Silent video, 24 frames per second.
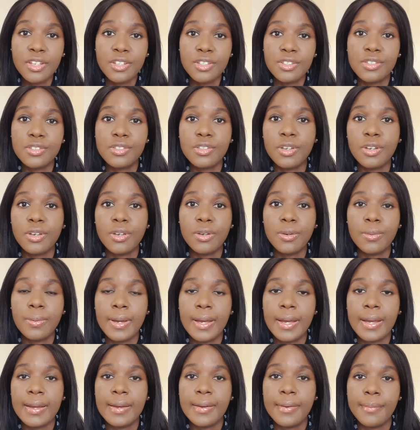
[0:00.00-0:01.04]
So
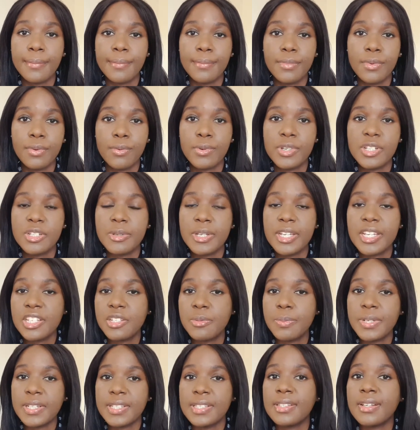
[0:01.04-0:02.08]
um, we'd
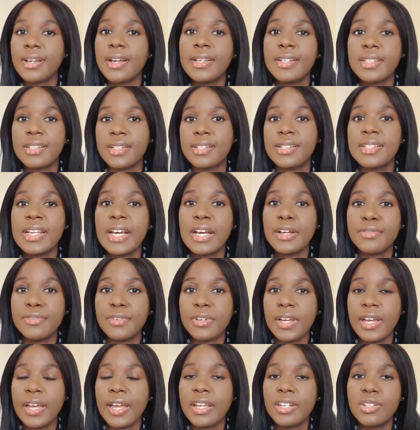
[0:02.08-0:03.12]
each be assigned a cadaver
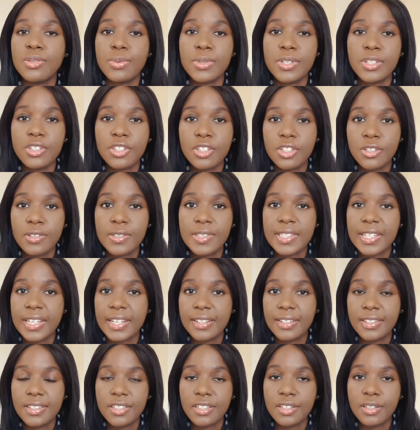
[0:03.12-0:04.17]
and we'd use
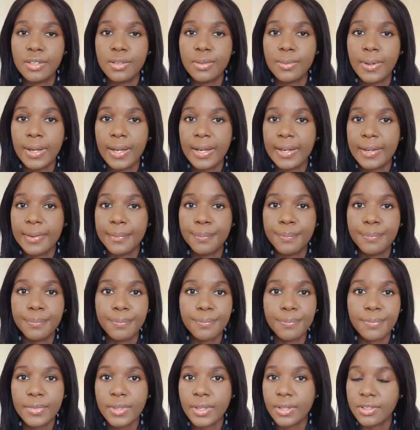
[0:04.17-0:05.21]
it to
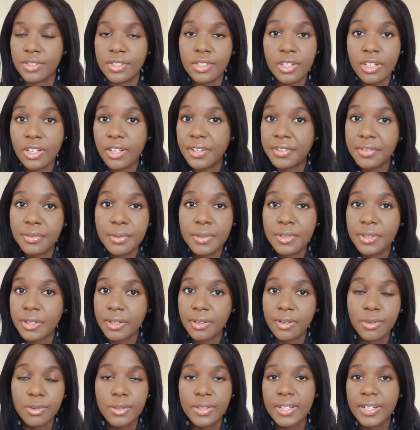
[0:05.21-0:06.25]
um, to learn all the
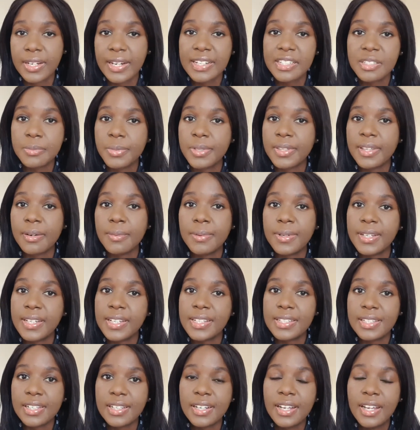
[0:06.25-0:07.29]
all the anatomy that we
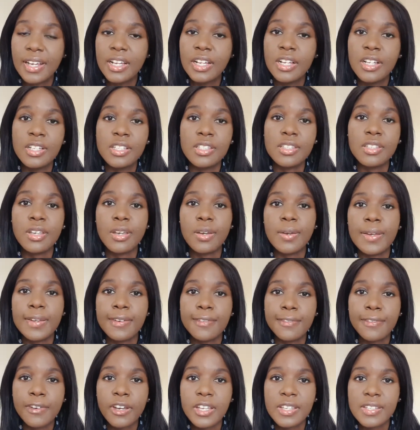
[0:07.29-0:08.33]
needed so in
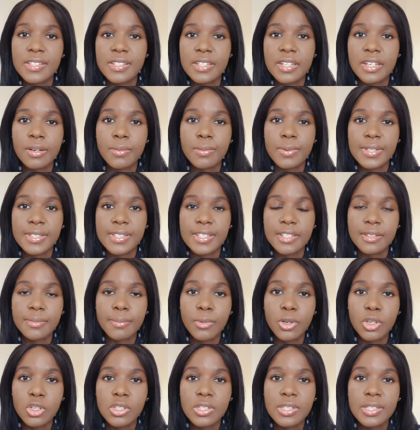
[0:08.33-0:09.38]
first year we did
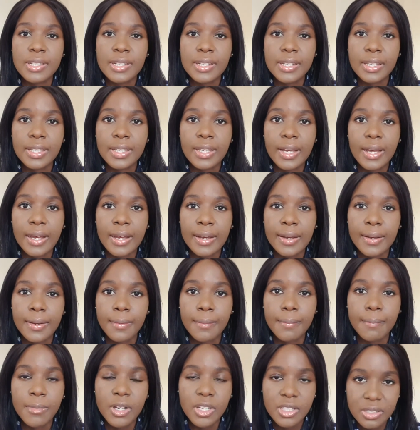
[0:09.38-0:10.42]
mostly uh,
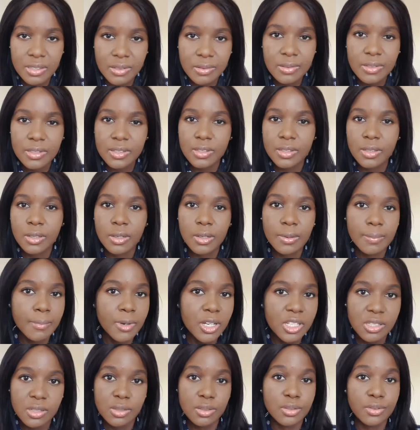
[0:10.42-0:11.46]
muscles so
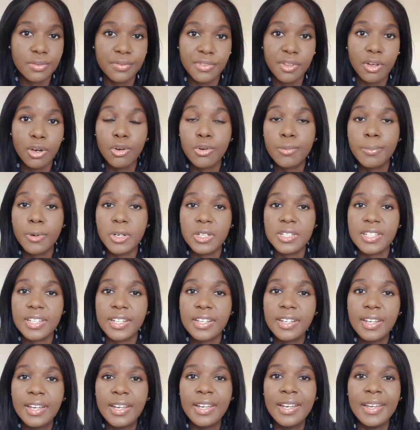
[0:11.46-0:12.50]
muscles of the whole
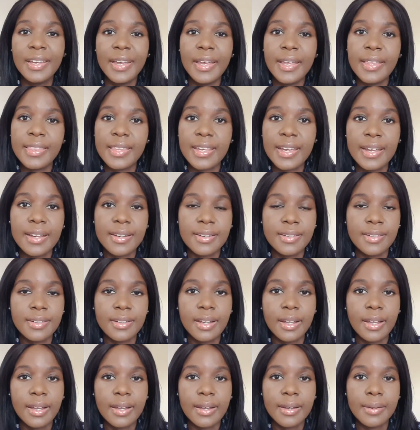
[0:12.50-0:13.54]
body and
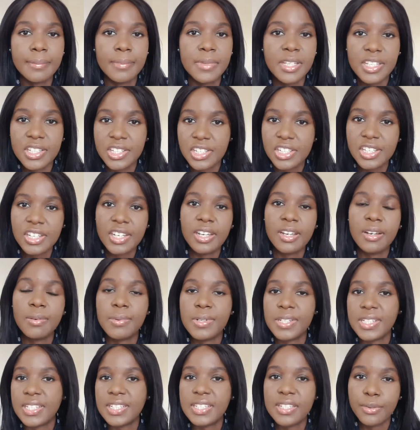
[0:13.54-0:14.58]
then um, each year
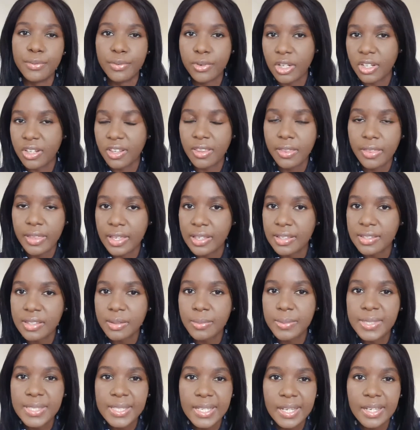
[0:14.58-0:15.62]
we did different other things So
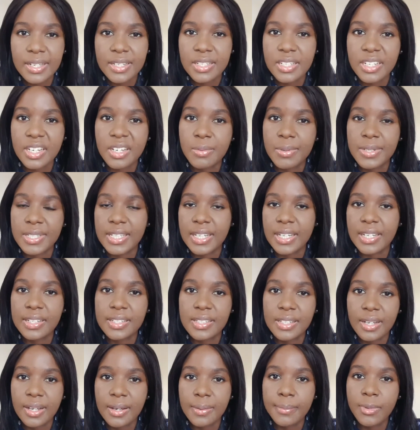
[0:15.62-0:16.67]
in second year we
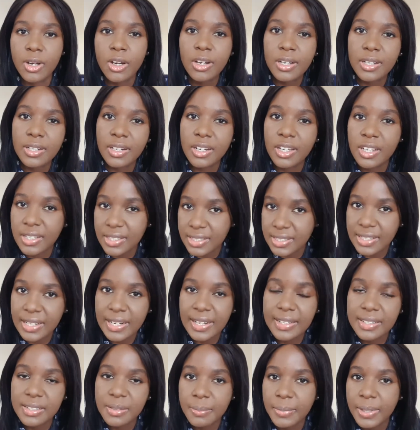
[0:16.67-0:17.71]
did um, heart and lungs
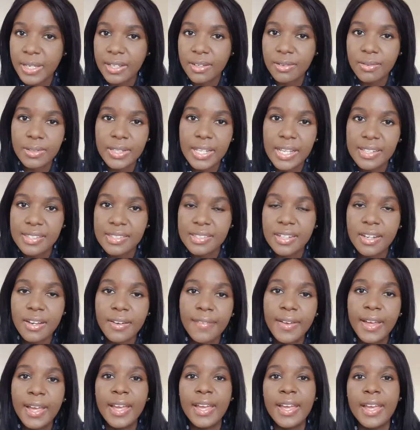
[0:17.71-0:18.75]
anatomy and all that
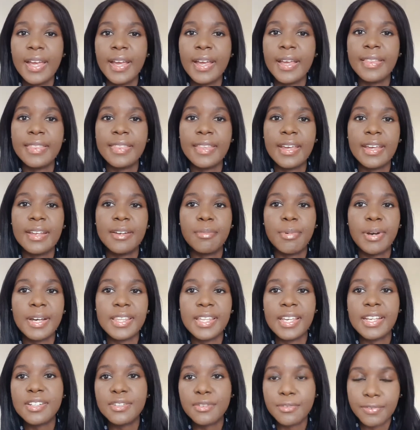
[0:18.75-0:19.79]
stuff and then by
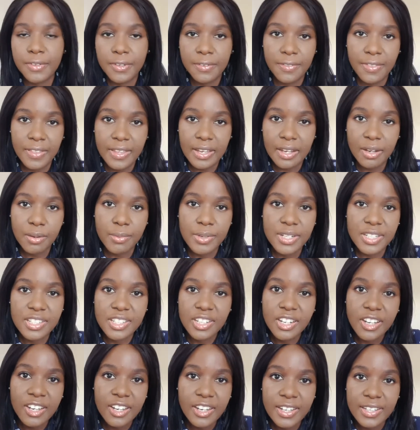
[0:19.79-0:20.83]
the end of fifth year we'd
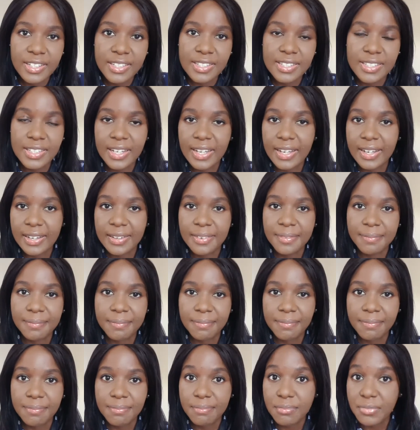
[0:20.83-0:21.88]
learned um,
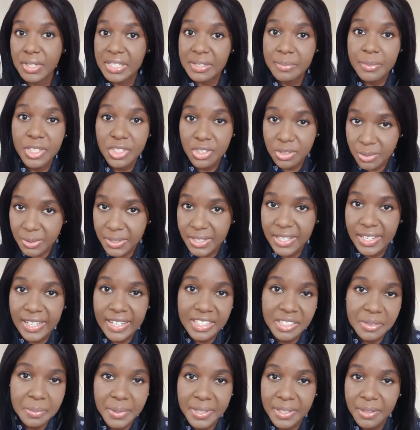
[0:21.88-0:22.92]
pretty much all the
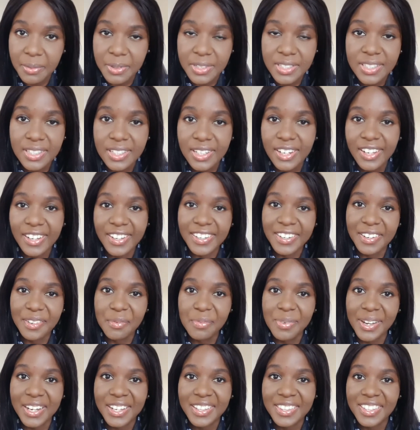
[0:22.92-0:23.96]
anatomy there was to learn
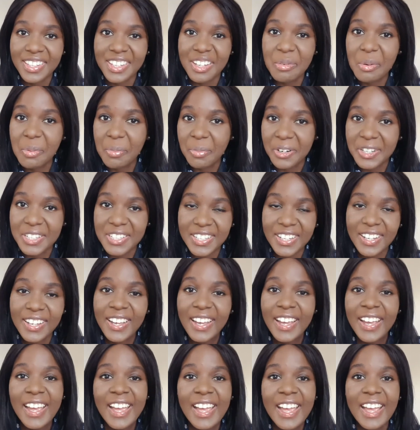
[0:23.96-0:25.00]
about the human body
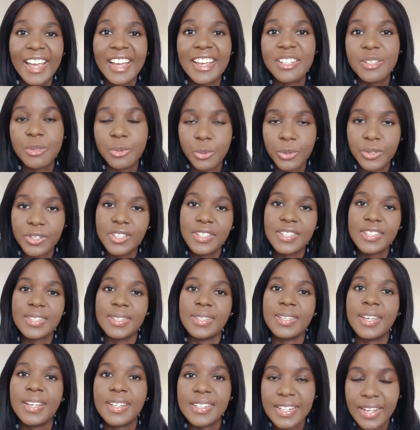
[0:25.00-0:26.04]
and we're
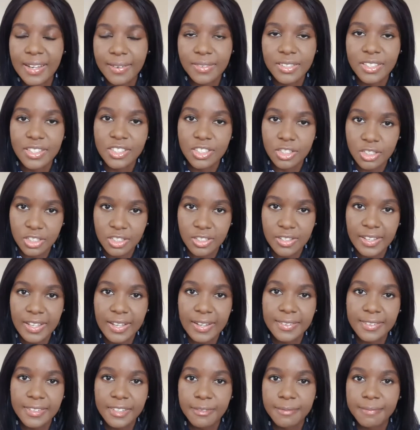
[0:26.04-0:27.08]
using cadavers to do
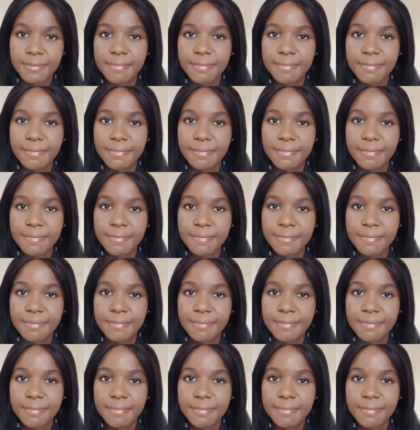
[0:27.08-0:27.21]
that